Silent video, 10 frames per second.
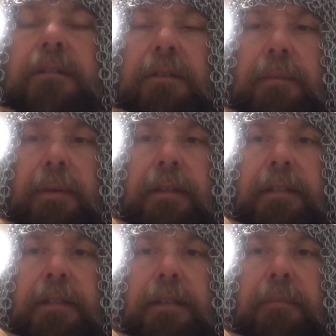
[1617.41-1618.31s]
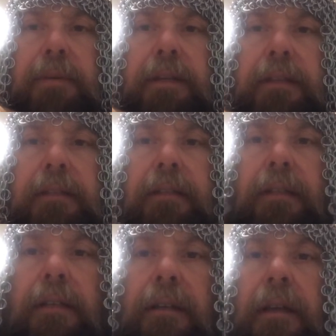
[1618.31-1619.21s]
It's going to be the chin piece, and
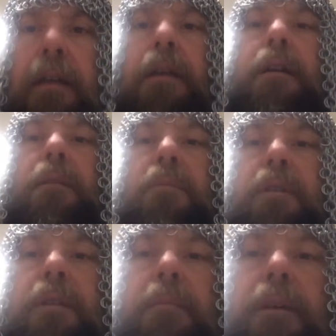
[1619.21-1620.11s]
then I'm going to come